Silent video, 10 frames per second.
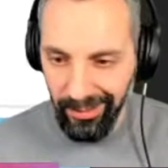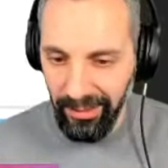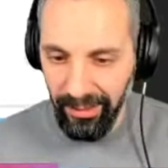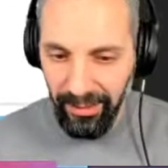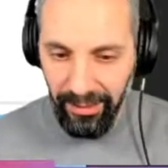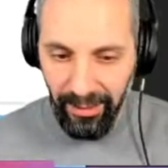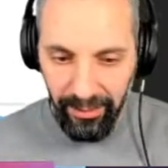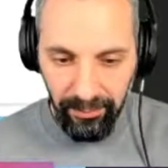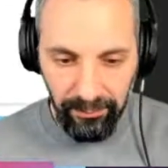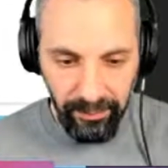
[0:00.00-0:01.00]

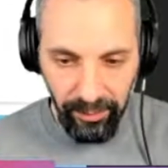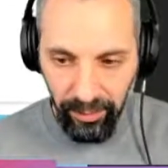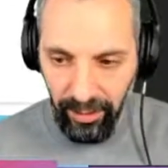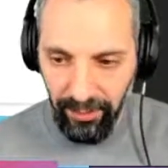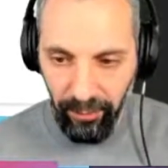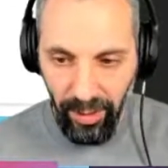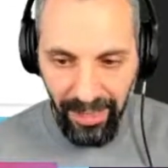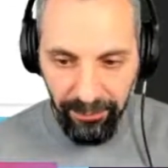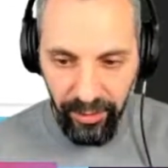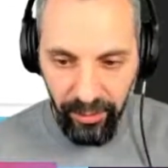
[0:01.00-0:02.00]
you can have your
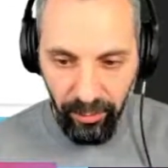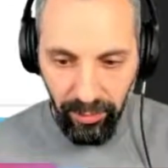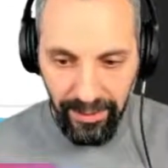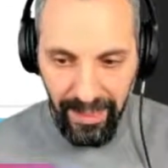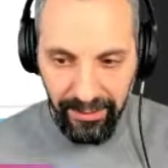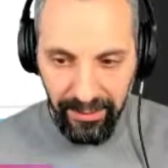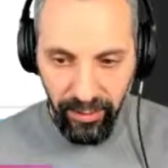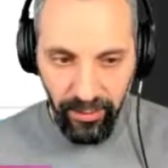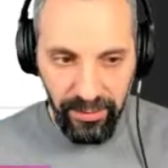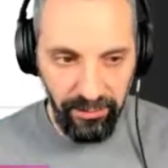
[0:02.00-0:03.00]
admins do all that, and
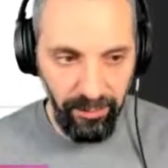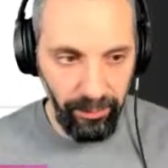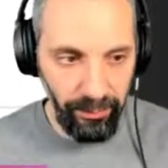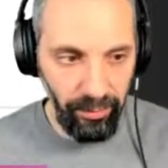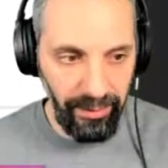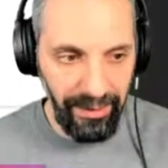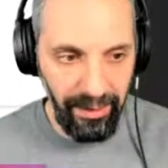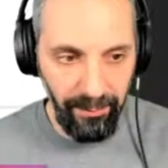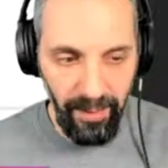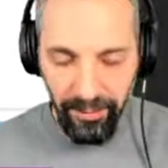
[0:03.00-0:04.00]
you as a developer only
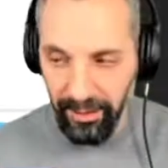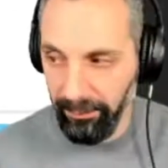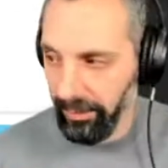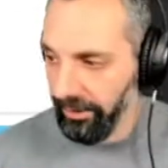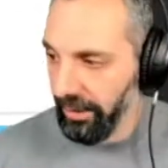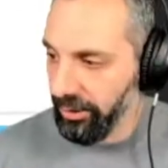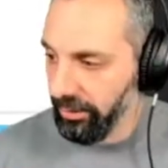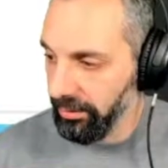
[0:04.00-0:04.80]
care about the implementation.